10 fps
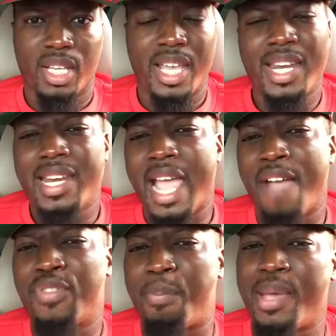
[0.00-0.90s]
He didn't
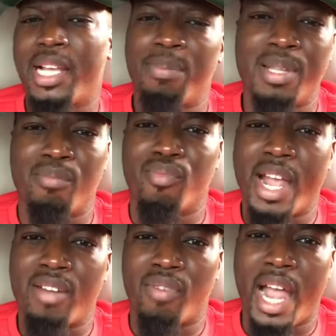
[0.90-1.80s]
have to pick up them
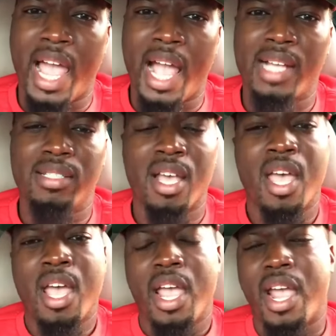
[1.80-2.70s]
red rags
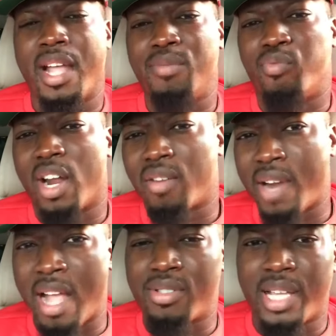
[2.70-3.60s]
and run
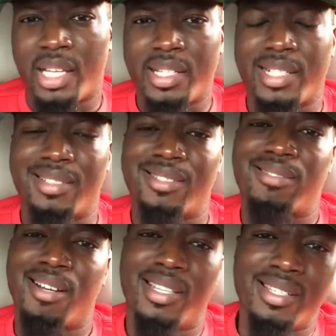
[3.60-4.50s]
around telling niggas to
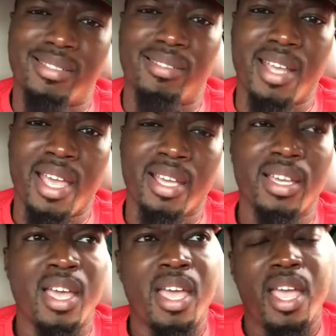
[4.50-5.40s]
suck his dick
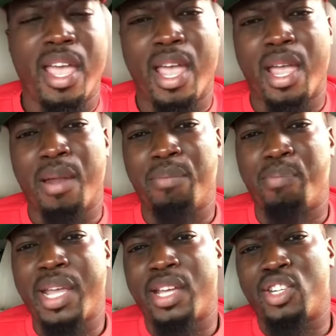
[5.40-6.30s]
and
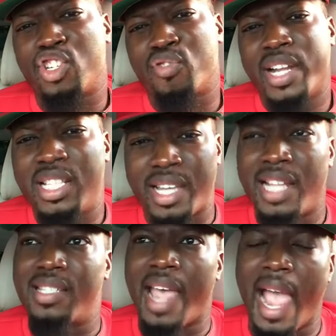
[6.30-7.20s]
be in the streets
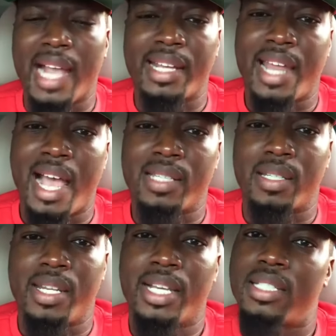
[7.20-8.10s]

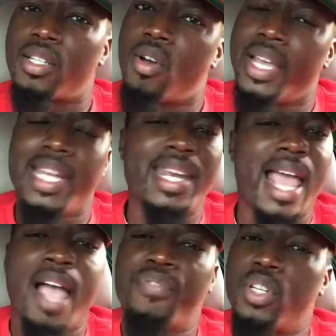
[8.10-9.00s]
antagonizing niggas and all. He didn't
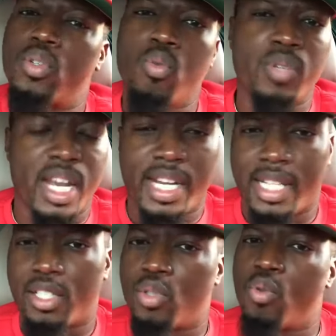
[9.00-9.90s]
have to do none of
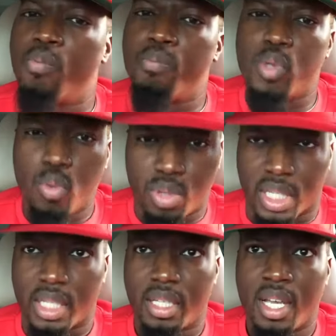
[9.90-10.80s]
that to do
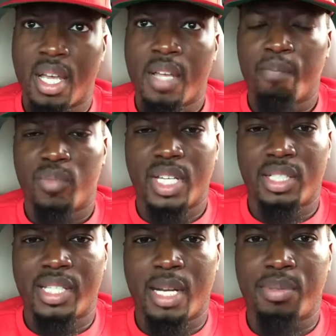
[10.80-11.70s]
music. You
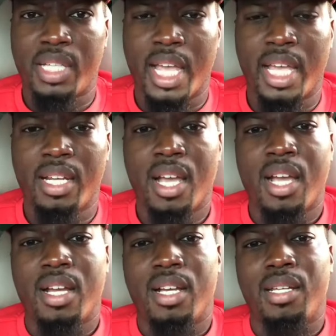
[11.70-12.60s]
understand what I'm saying?
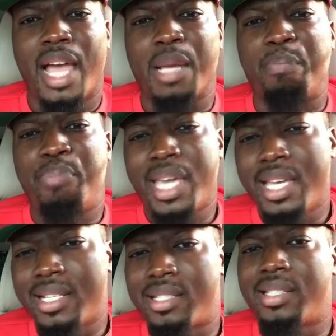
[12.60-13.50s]
Like, be
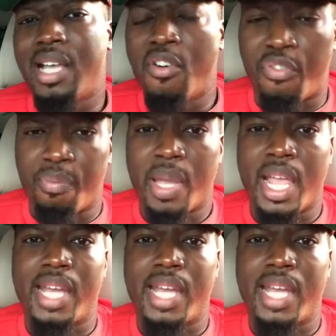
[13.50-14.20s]
yourself, man.